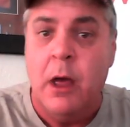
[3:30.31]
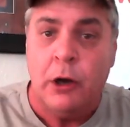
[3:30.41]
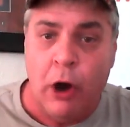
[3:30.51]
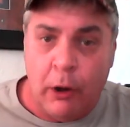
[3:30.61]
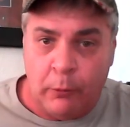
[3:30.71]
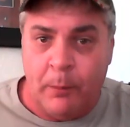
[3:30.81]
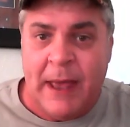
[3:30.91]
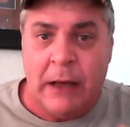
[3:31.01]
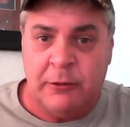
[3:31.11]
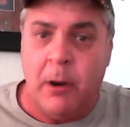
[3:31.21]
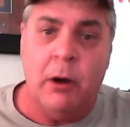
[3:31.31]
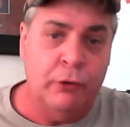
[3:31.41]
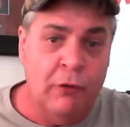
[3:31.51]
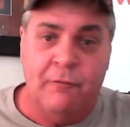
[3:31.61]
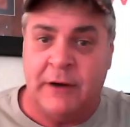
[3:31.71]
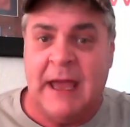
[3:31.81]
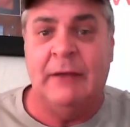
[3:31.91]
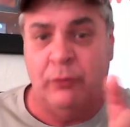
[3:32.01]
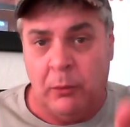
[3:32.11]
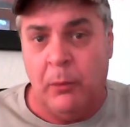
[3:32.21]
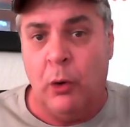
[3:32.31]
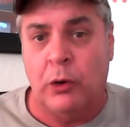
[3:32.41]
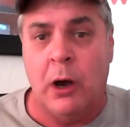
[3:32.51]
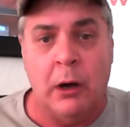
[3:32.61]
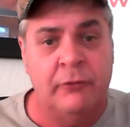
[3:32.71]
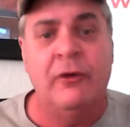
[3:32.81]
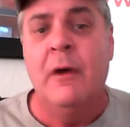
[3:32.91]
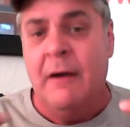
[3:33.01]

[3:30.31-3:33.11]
Card will be out tomorrow. Don't forget, Super Bowl cards